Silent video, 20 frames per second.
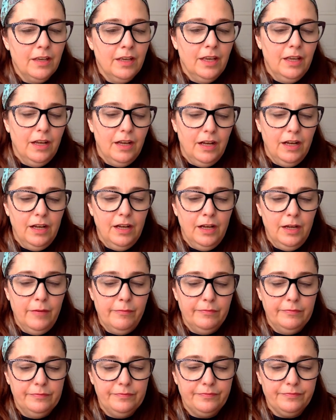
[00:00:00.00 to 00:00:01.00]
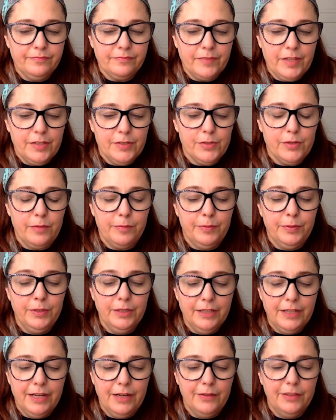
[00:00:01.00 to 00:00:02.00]
Um, so I pull
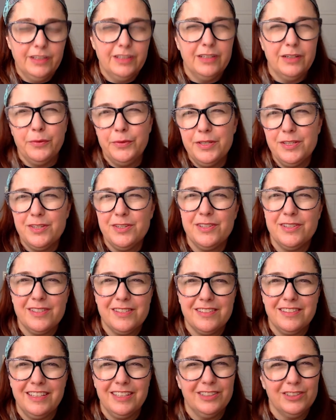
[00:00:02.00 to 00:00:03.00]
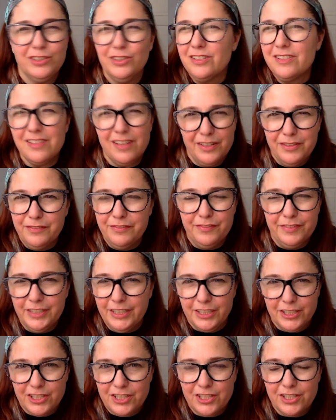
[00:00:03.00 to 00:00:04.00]
it out, and it always just it looks
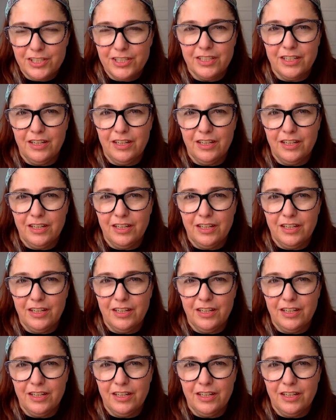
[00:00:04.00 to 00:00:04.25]
unfinished.